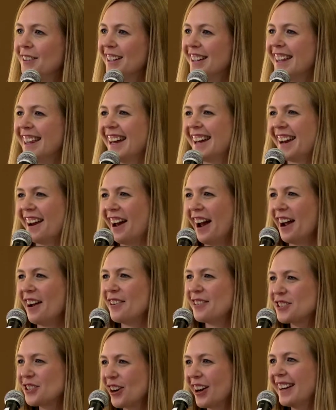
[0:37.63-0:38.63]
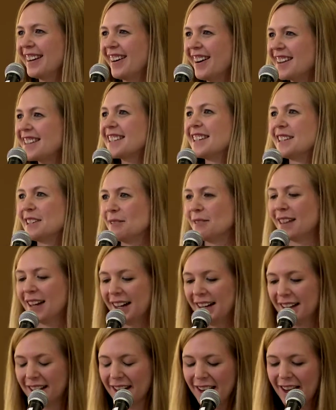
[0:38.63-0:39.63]
I would try not to do
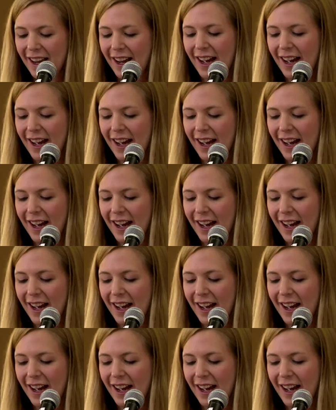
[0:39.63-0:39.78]
that.